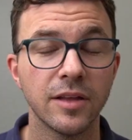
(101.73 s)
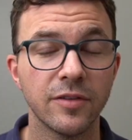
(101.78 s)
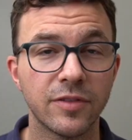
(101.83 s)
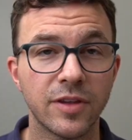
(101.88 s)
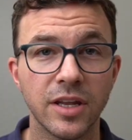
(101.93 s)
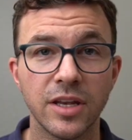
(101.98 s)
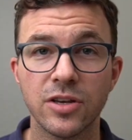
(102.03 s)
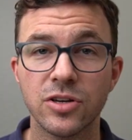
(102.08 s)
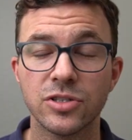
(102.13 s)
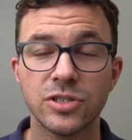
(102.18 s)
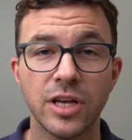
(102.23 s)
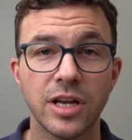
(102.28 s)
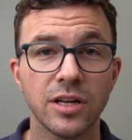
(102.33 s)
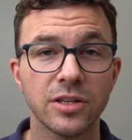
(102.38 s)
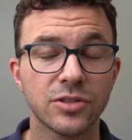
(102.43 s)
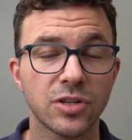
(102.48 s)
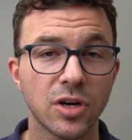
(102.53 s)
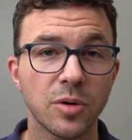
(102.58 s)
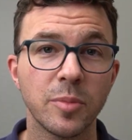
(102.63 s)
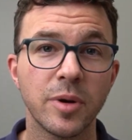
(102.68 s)
If getting your channel
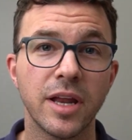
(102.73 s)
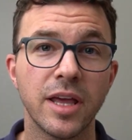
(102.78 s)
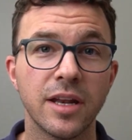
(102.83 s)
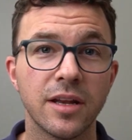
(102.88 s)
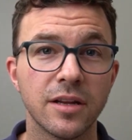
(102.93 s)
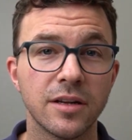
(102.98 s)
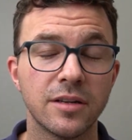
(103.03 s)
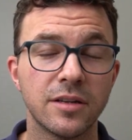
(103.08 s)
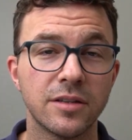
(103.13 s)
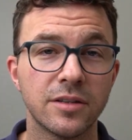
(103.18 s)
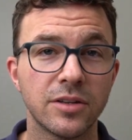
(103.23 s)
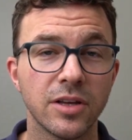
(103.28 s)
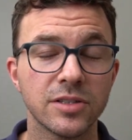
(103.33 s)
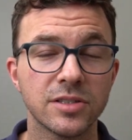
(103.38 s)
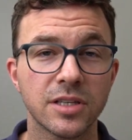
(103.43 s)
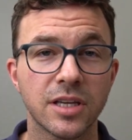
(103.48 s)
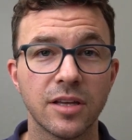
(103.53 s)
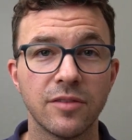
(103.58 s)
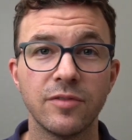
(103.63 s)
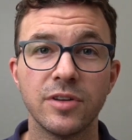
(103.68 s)
terminated
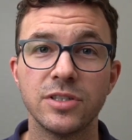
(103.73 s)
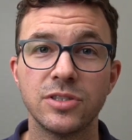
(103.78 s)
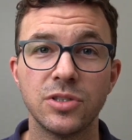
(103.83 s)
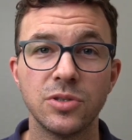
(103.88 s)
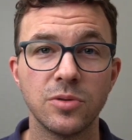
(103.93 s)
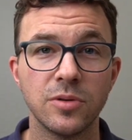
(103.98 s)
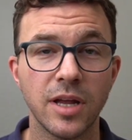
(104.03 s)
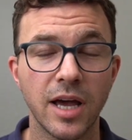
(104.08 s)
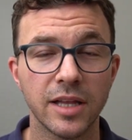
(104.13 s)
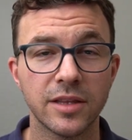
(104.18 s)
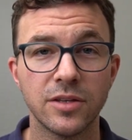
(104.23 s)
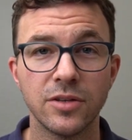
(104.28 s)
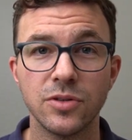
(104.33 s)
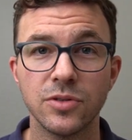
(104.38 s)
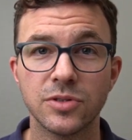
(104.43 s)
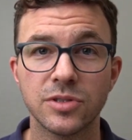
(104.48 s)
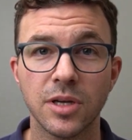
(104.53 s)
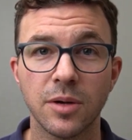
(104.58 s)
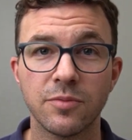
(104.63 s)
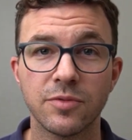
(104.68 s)
doesn't convince you not to do
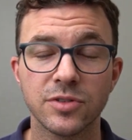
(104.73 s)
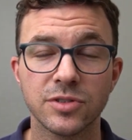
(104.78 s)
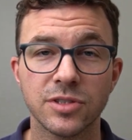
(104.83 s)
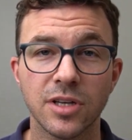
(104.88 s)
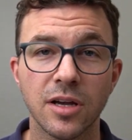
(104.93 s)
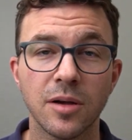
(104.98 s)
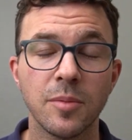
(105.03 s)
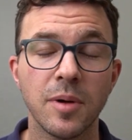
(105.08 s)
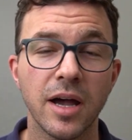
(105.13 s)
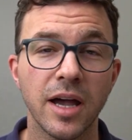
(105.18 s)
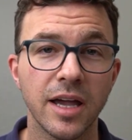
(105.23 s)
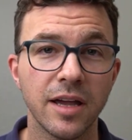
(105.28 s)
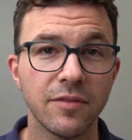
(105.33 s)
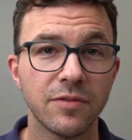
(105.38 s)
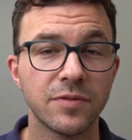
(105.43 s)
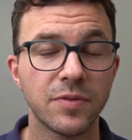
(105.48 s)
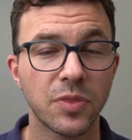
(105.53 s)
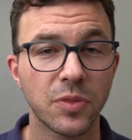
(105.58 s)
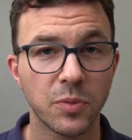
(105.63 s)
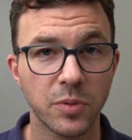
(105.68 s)
sub for sub, I
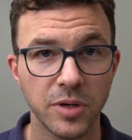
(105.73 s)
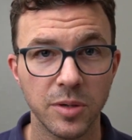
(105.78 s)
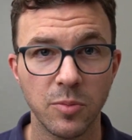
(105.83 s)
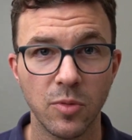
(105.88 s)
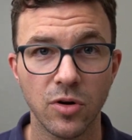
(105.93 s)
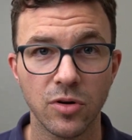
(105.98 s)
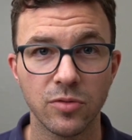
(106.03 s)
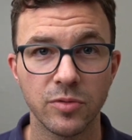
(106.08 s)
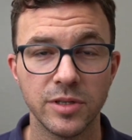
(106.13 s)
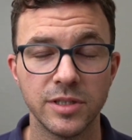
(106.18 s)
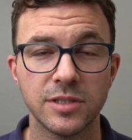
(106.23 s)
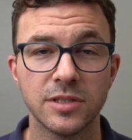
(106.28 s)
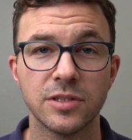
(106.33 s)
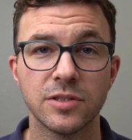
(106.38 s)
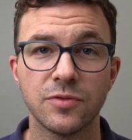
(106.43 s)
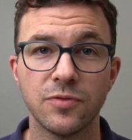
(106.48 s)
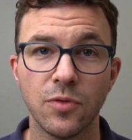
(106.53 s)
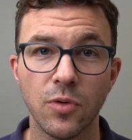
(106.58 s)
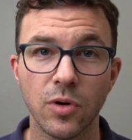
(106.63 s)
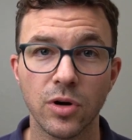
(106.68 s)
have three more
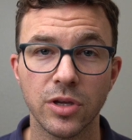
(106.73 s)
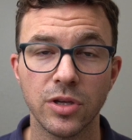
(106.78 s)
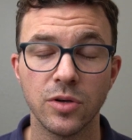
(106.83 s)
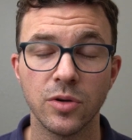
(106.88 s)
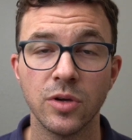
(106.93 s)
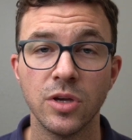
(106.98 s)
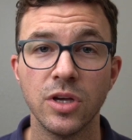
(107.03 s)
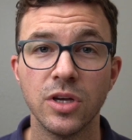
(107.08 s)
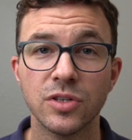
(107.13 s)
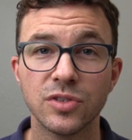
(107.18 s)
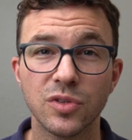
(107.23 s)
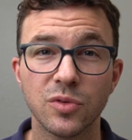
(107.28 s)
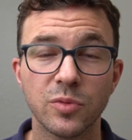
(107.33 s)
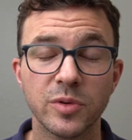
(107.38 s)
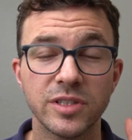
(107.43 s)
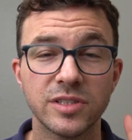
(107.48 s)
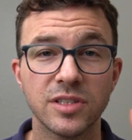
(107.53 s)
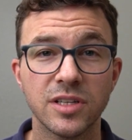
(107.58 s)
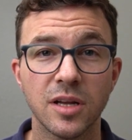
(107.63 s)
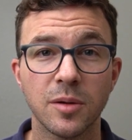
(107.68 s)
reasons for you. So
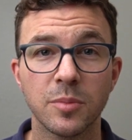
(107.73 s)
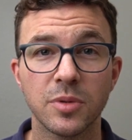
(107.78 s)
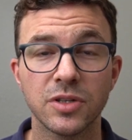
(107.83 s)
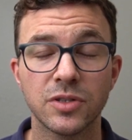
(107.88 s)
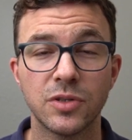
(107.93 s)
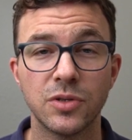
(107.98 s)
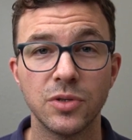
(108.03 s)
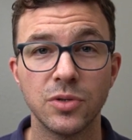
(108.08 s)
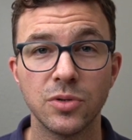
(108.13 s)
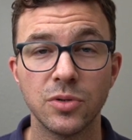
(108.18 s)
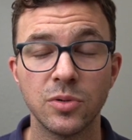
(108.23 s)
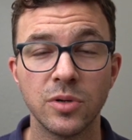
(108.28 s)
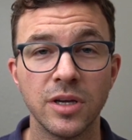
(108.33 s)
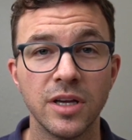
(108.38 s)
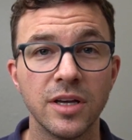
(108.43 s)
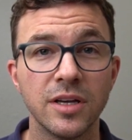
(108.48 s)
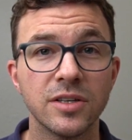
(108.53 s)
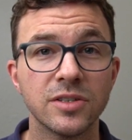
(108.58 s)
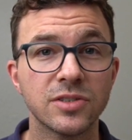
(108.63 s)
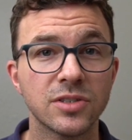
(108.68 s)
reason number two,
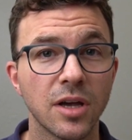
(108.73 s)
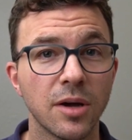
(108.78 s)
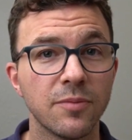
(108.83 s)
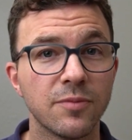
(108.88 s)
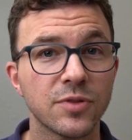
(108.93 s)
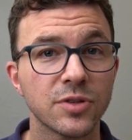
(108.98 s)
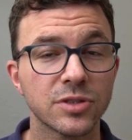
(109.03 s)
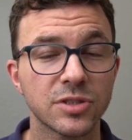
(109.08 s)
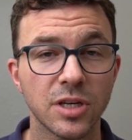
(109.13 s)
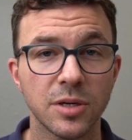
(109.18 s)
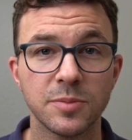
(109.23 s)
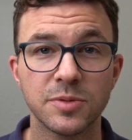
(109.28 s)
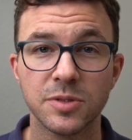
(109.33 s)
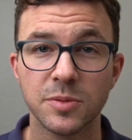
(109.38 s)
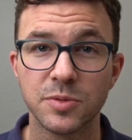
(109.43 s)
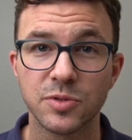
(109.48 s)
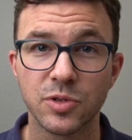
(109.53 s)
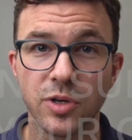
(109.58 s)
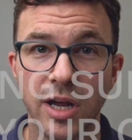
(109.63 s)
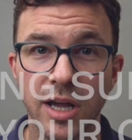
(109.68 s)
sub for sub
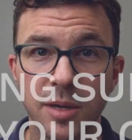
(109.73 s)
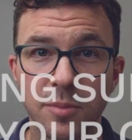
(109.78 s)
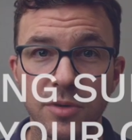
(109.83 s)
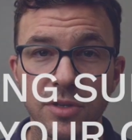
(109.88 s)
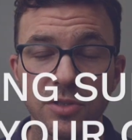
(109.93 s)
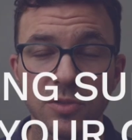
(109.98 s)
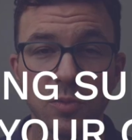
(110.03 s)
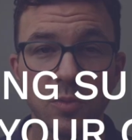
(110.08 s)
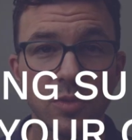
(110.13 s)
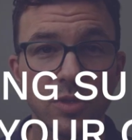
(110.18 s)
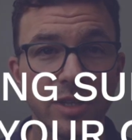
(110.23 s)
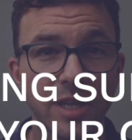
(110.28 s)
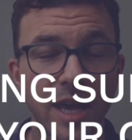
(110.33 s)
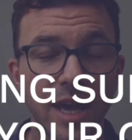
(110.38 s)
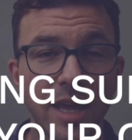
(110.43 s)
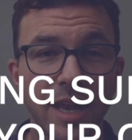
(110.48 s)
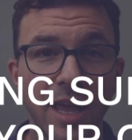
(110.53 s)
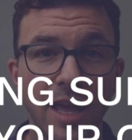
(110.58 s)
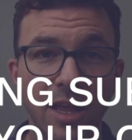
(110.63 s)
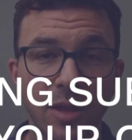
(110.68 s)
subscribers will
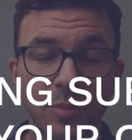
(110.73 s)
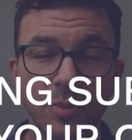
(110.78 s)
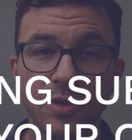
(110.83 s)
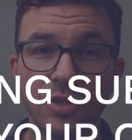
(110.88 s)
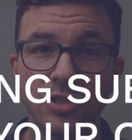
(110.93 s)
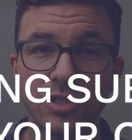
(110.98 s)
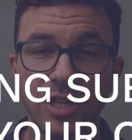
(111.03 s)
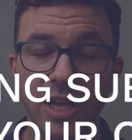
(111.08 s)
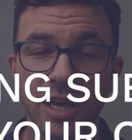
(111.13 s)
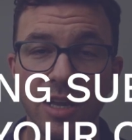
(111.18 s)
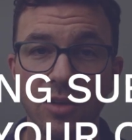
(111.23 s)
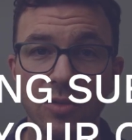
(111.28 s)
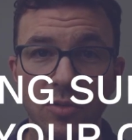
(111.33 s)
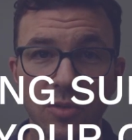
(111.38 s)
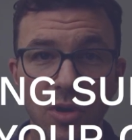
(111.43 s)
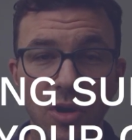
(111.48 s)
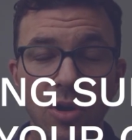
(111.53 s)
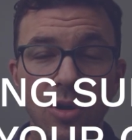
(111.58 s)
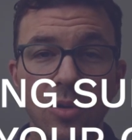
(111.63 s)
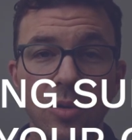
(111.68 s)
not help your channel
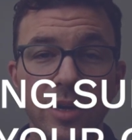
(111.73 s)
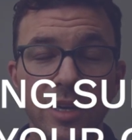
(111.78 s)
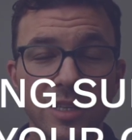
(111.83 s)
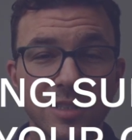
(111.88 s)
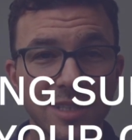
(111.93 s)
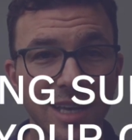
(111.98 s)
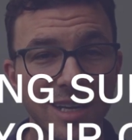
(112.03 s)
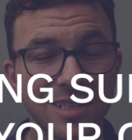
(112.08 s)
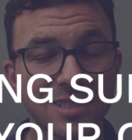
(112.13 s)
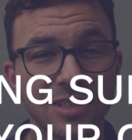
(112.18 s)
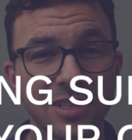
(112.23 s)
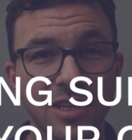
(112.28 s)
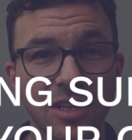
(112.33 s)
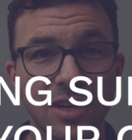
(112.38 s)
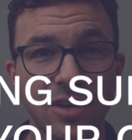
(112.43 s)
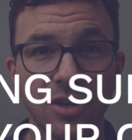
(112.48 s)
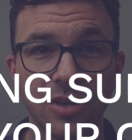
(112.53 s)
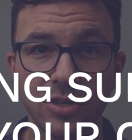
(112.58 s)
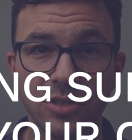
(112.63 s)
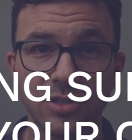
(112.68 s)
grow. It's actually
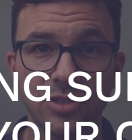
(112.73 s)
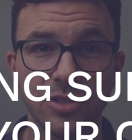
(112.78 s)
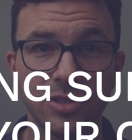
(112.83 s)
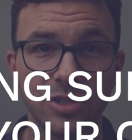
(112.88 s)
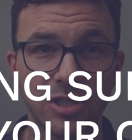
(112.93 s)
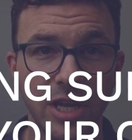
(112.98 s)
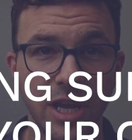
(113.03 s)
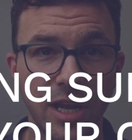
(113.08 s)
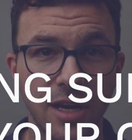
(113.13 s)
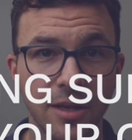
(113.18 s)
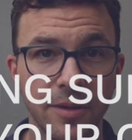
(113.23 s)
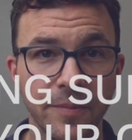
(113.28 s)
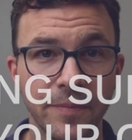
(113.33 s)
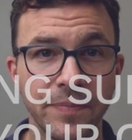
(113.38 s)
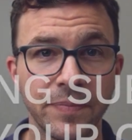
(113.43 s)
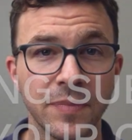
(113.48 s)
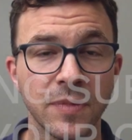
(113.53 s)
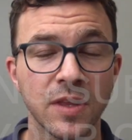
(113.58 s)
gonna hurt your channel.